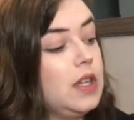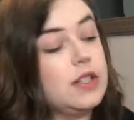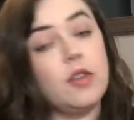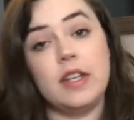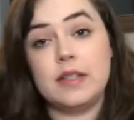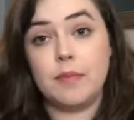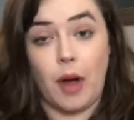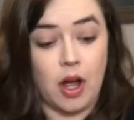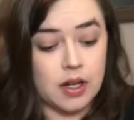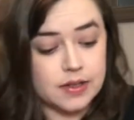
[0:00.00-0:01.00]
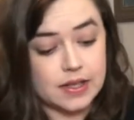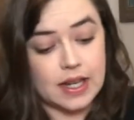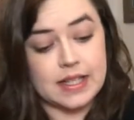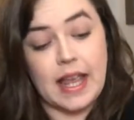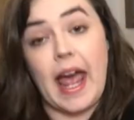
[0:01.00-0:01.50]
So this box
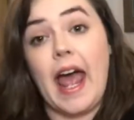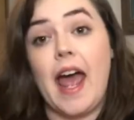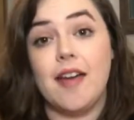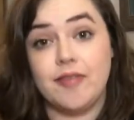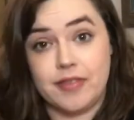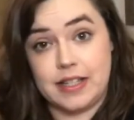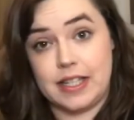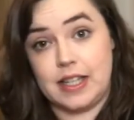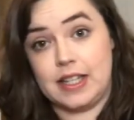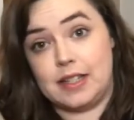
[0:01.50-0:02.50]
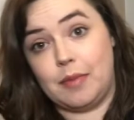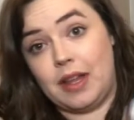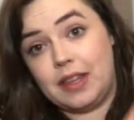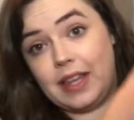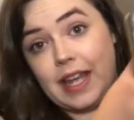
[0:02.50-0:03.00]
is hefty this
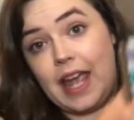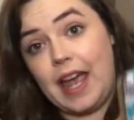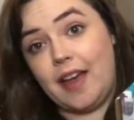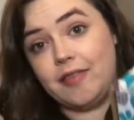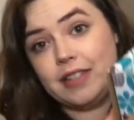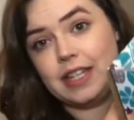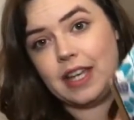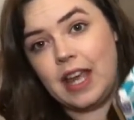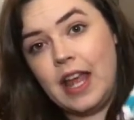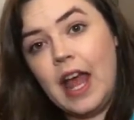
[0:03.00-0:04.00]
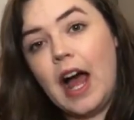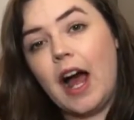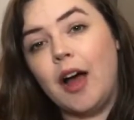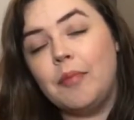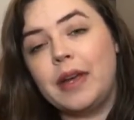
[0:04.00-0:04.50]
month, like hefty.
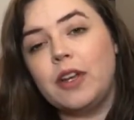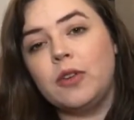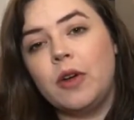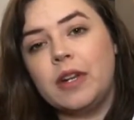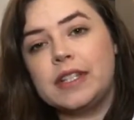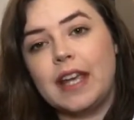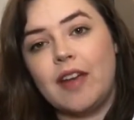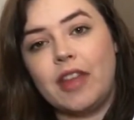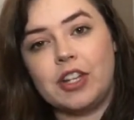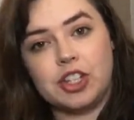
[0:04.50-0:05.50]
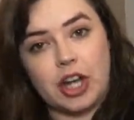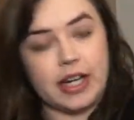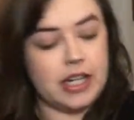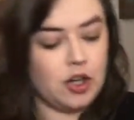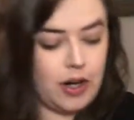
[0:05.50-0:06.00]
But you'll notice they have that
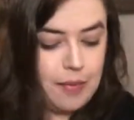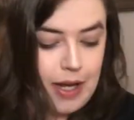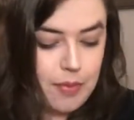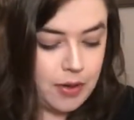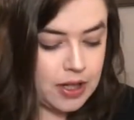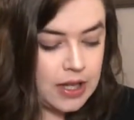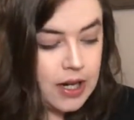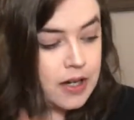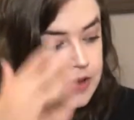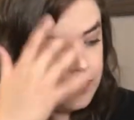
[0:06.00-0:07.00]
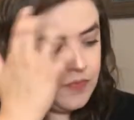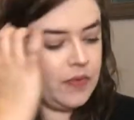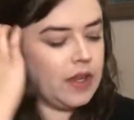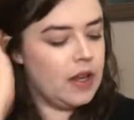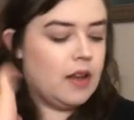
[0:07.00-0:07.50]
shiny gray paper in there.
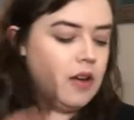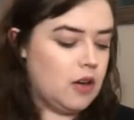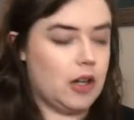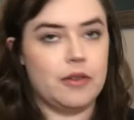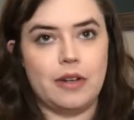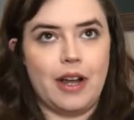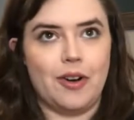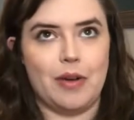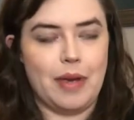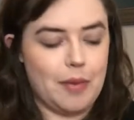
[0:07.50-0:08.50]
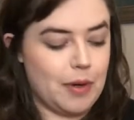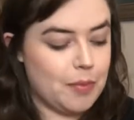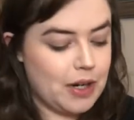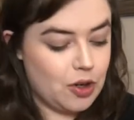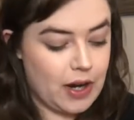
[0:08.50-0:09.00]
Or not gray paper,
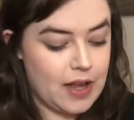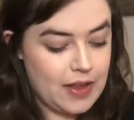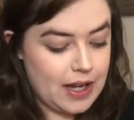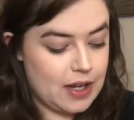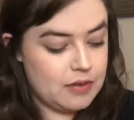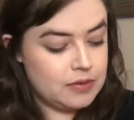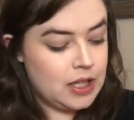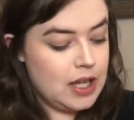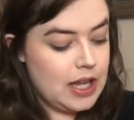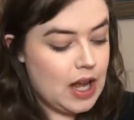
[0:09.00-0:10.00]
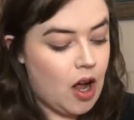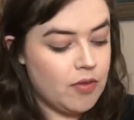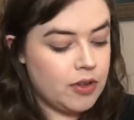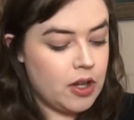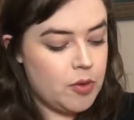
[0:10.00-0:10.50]
but gray like
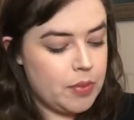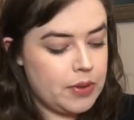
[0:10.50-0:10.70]
envelope.